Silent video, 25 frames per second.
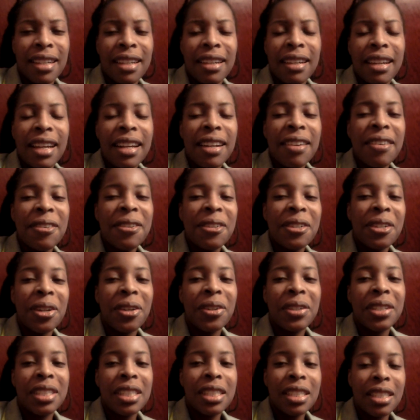I don't
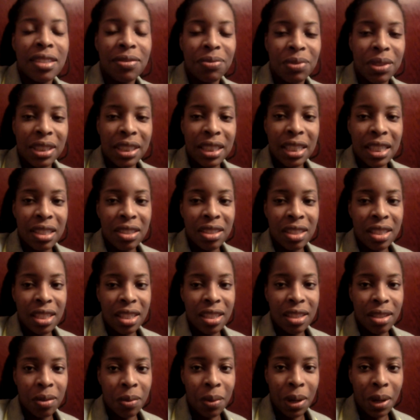know, it's just really interesting to